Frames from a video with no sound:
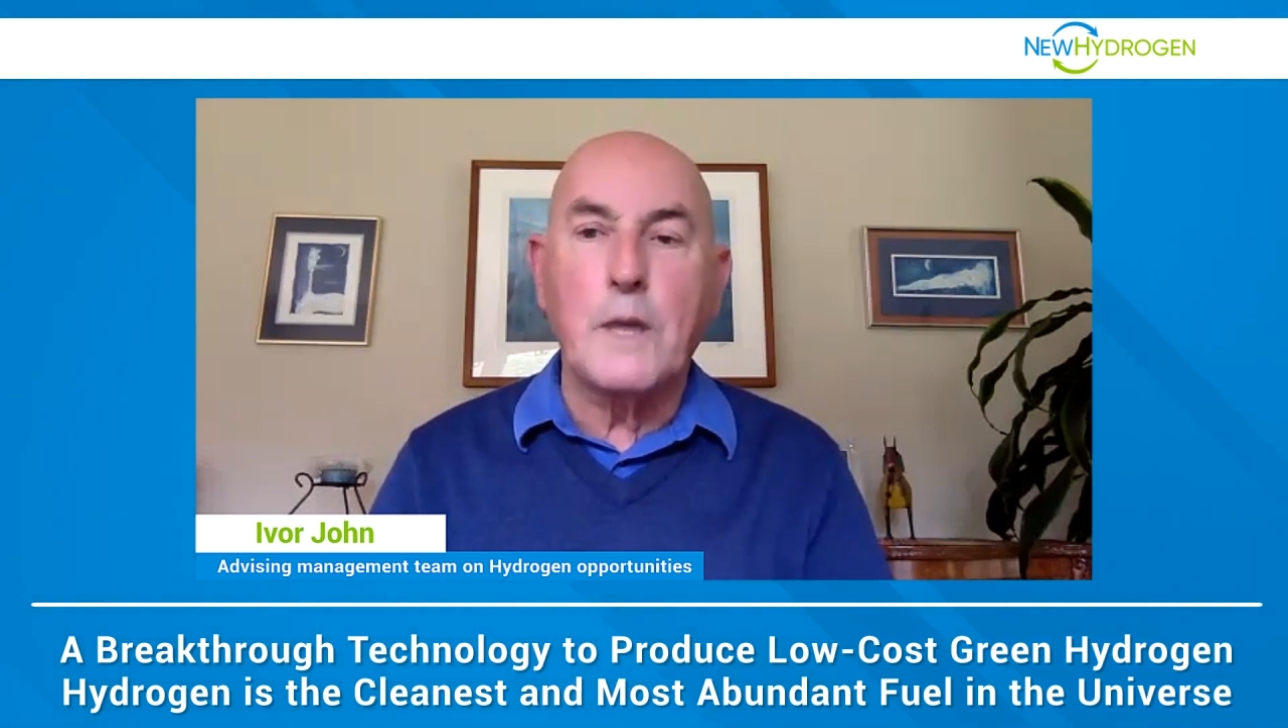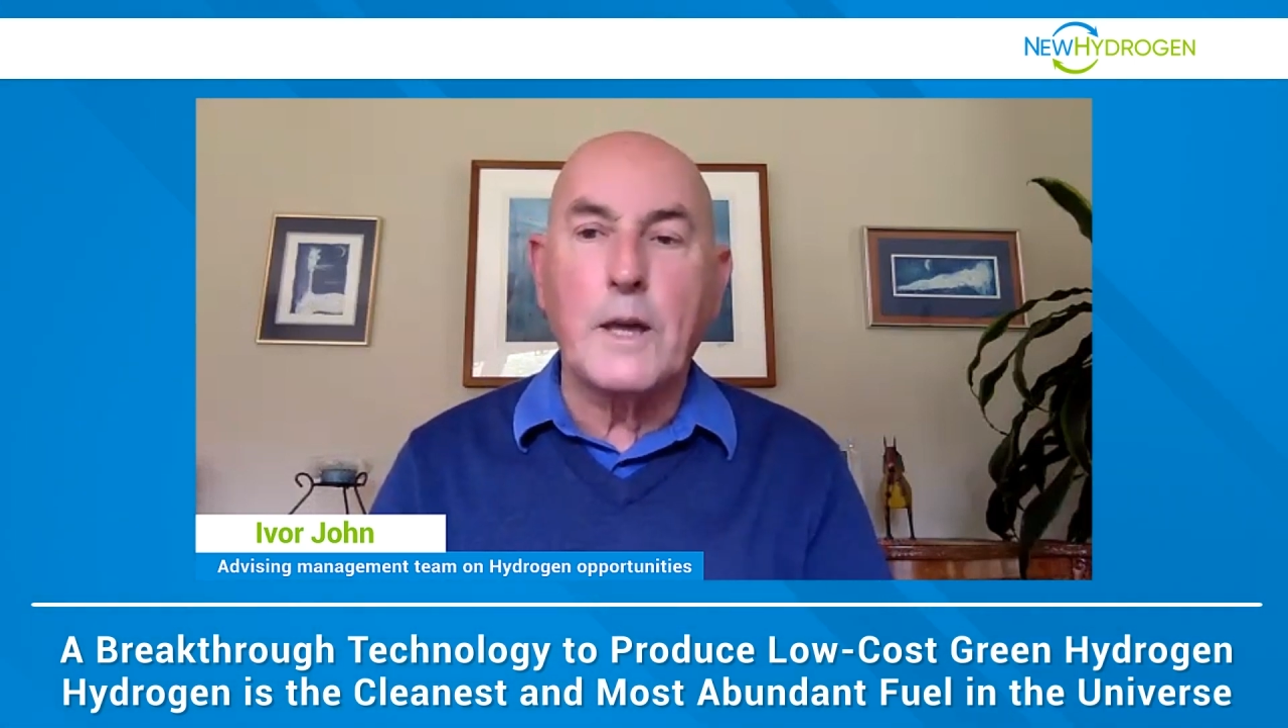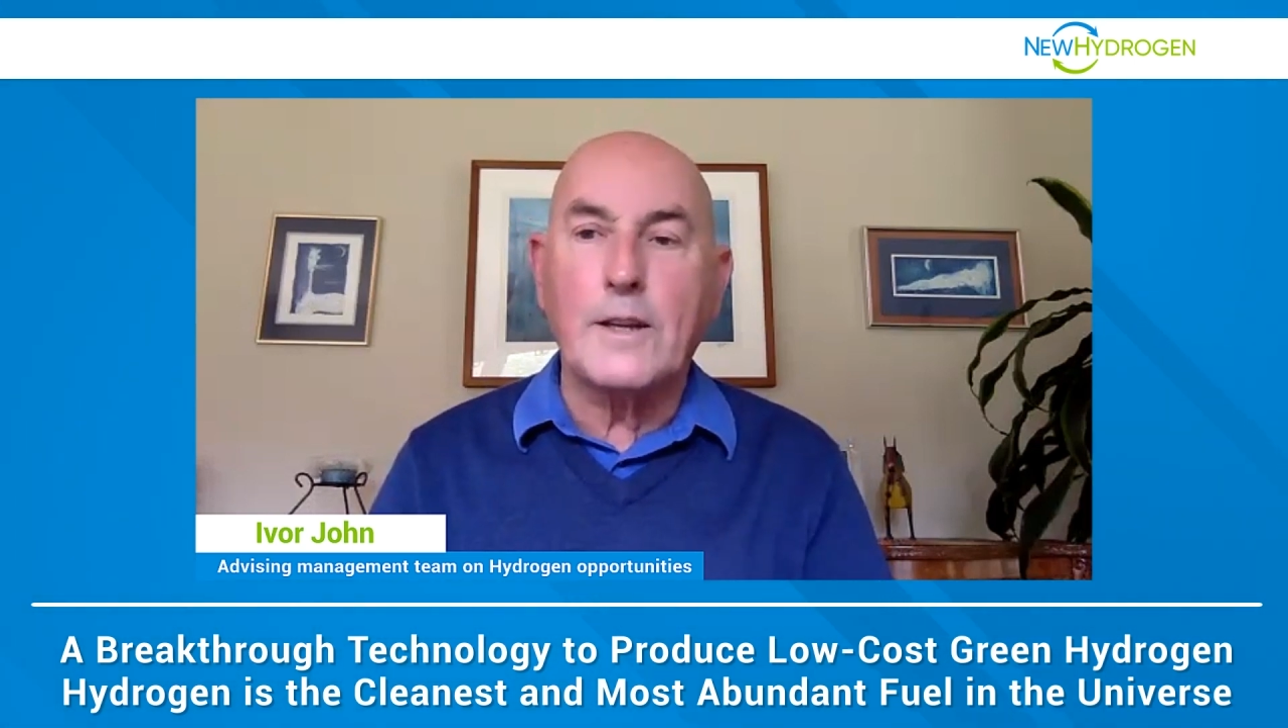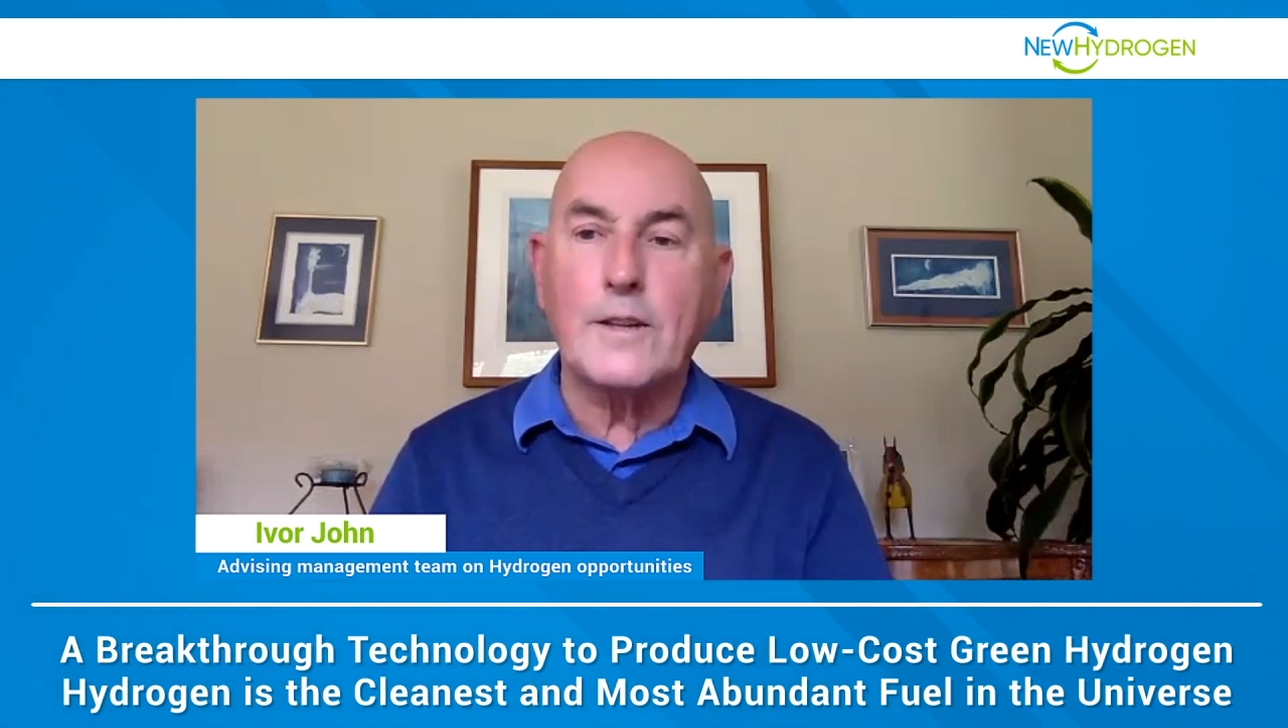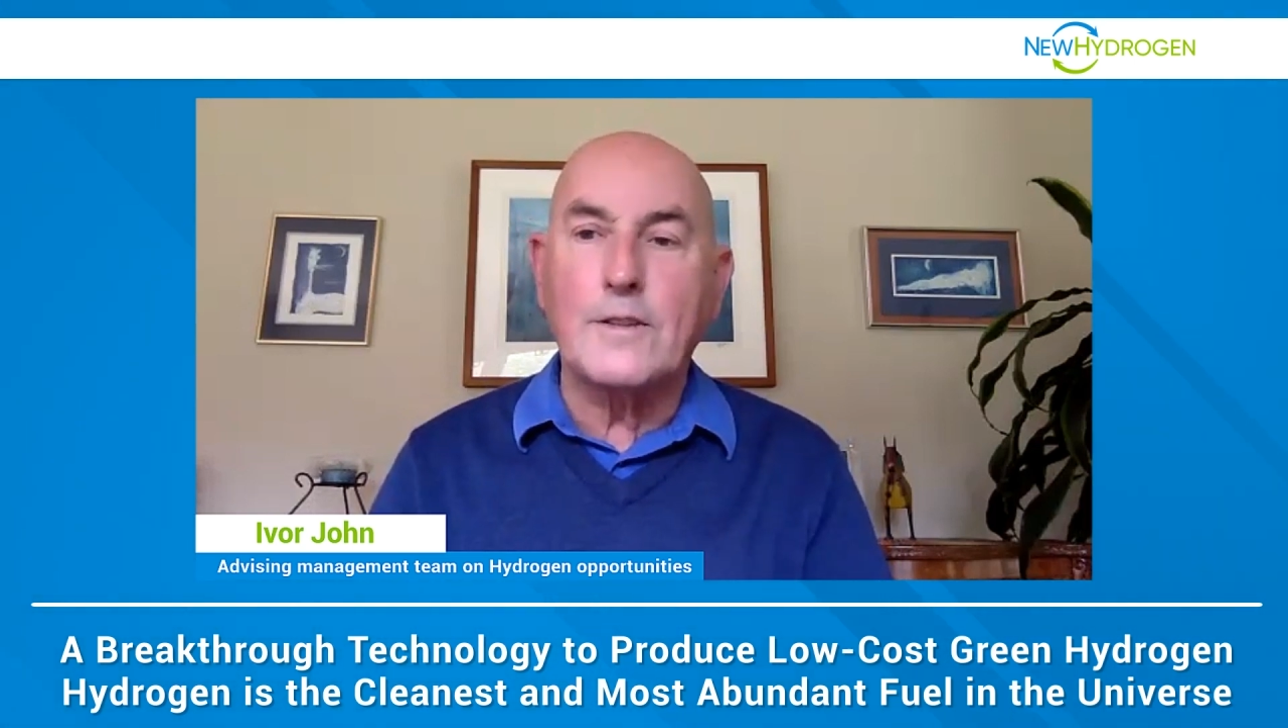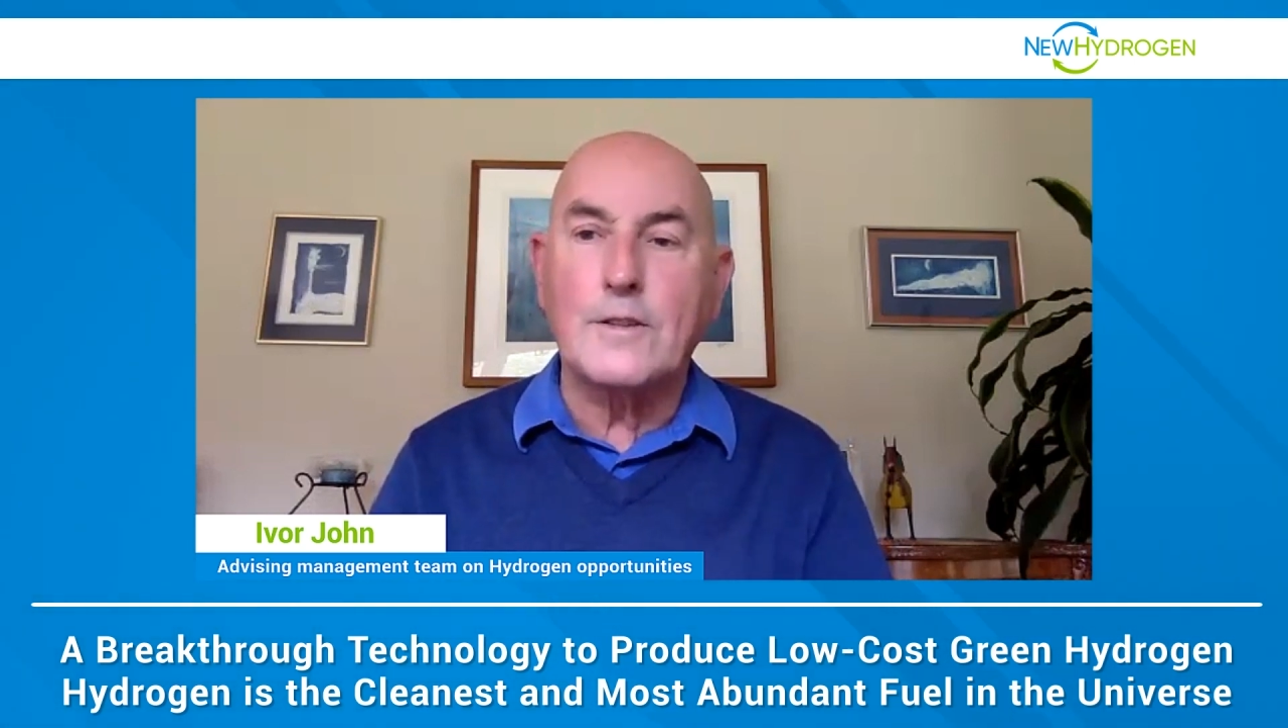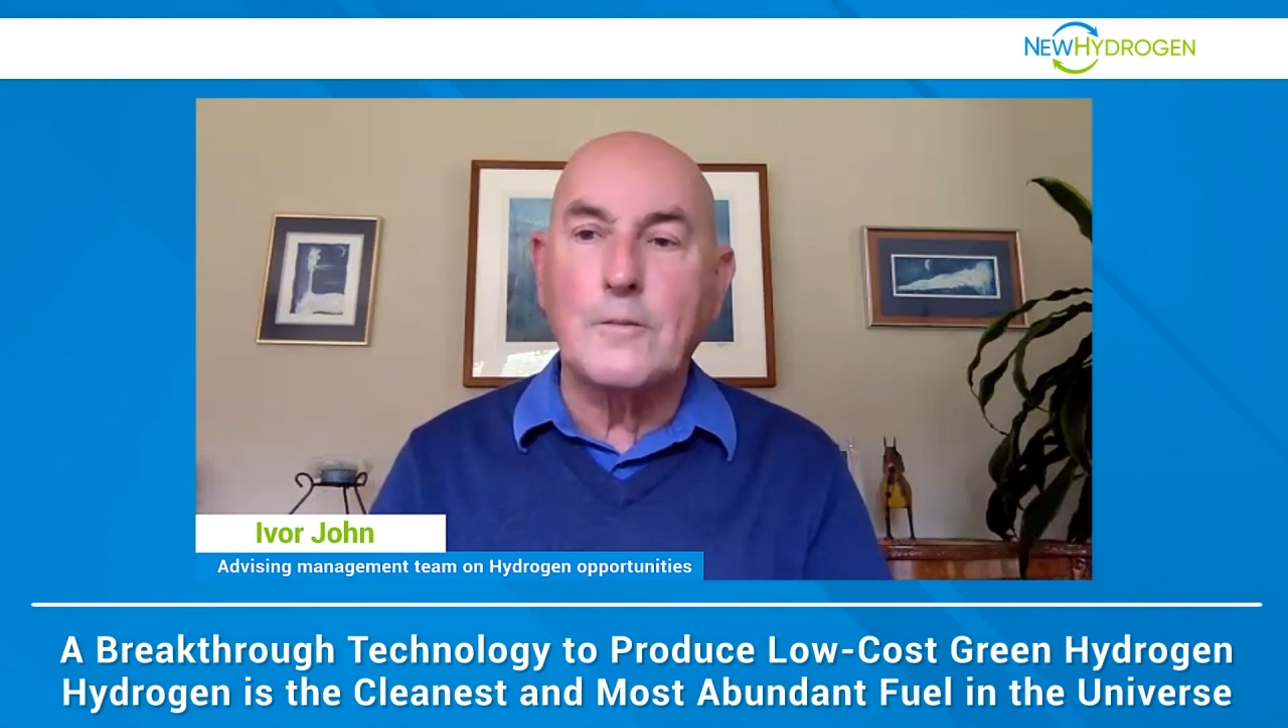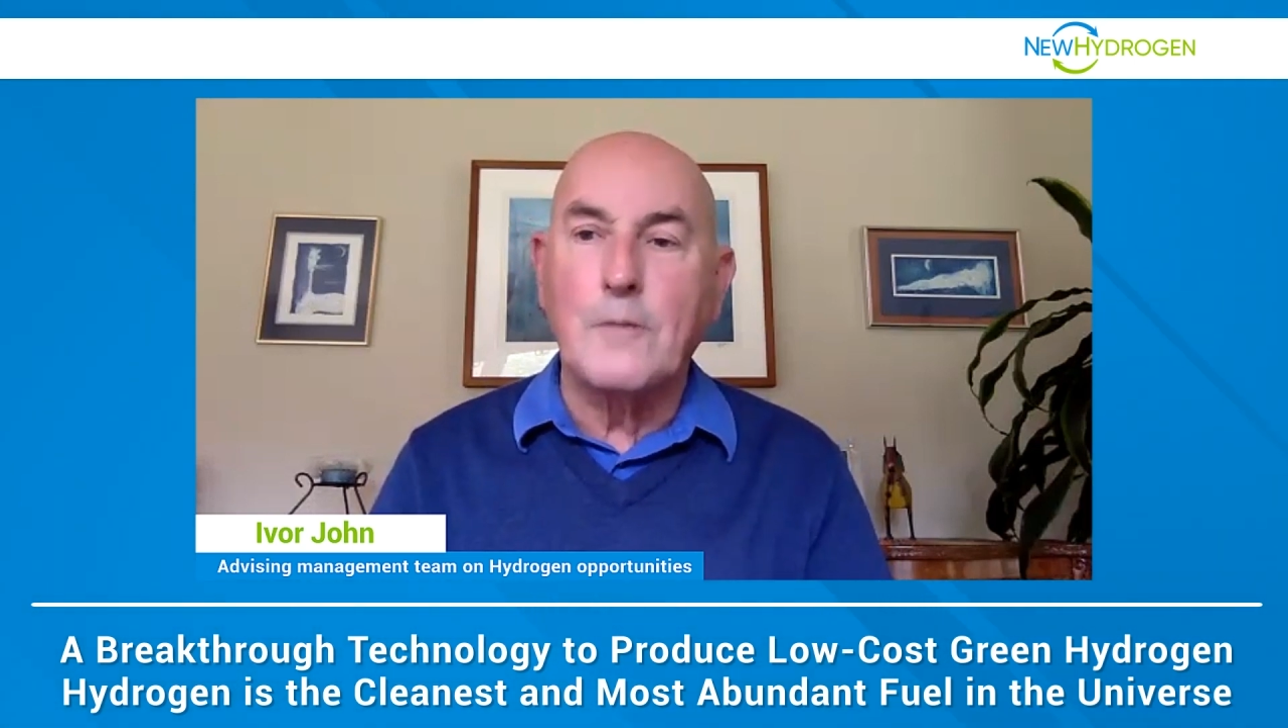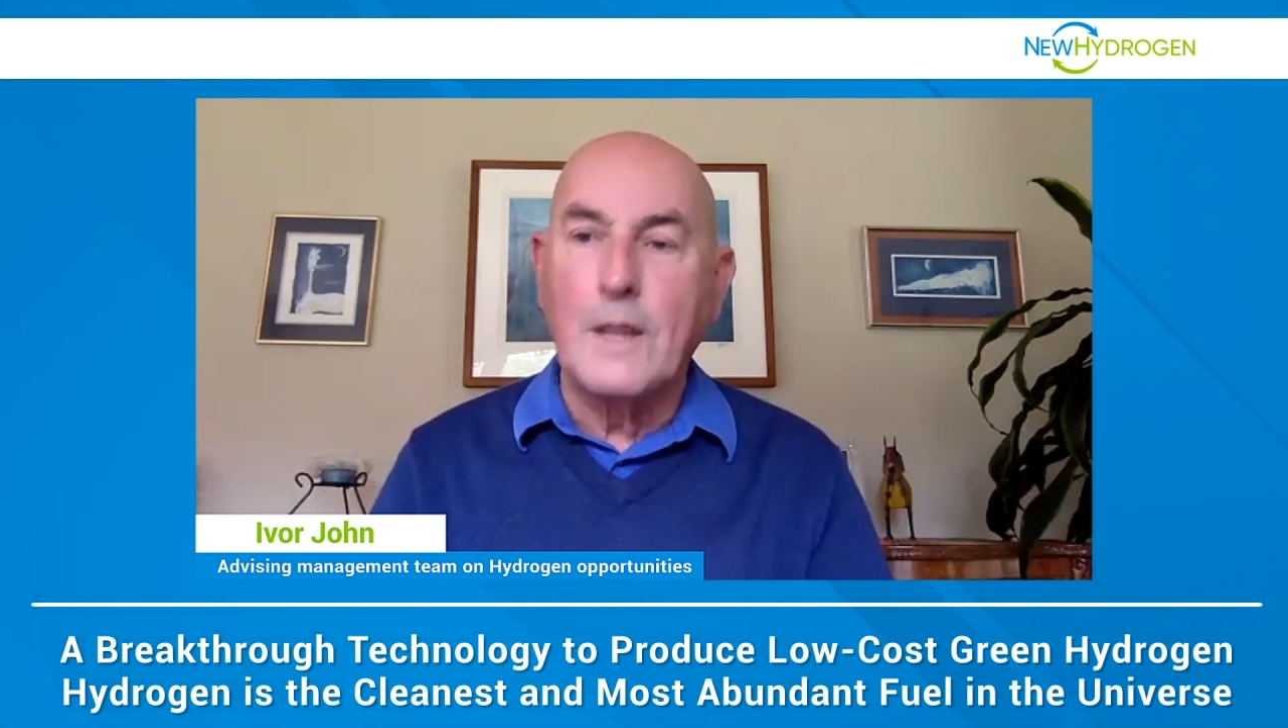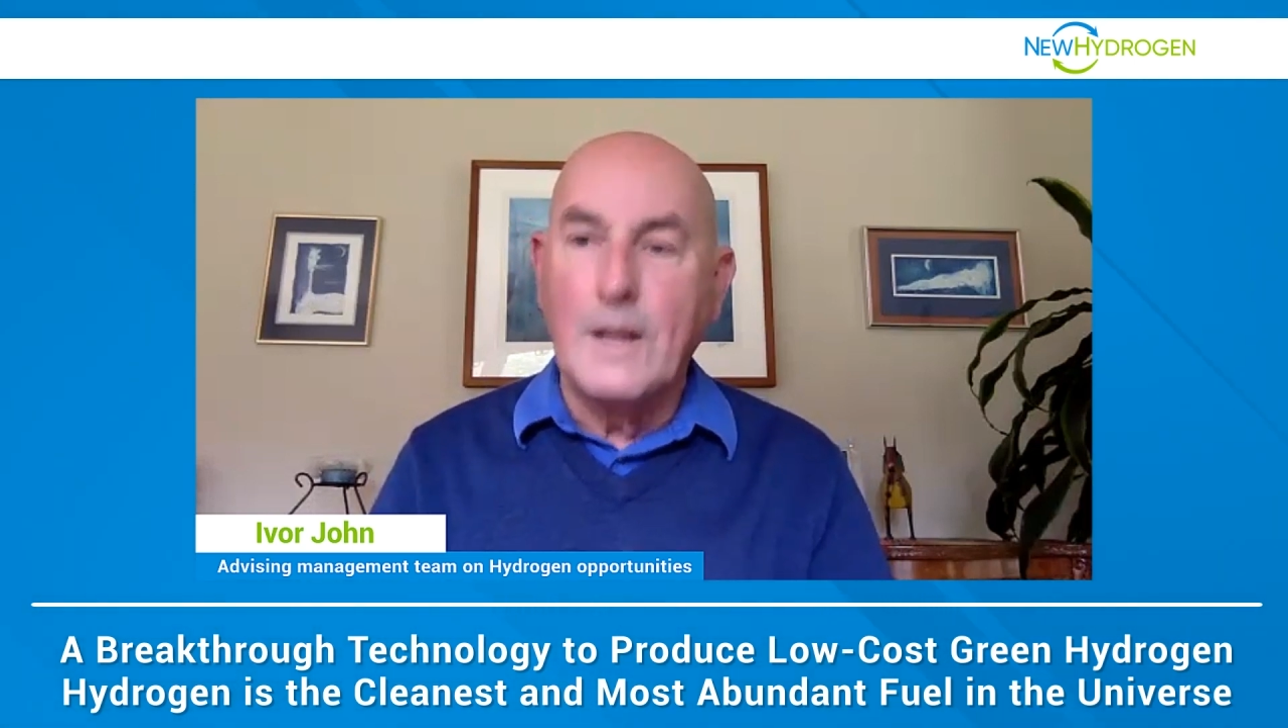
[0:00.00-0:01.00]

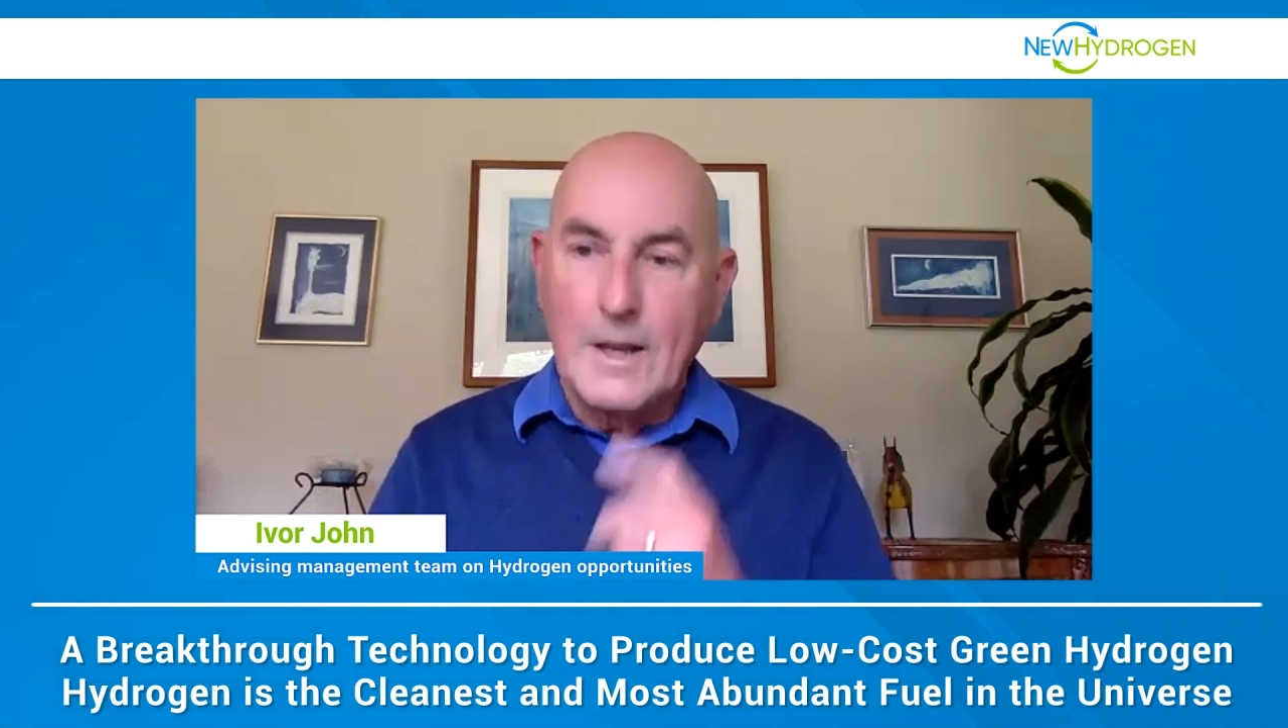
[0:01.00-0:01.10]
mechanism.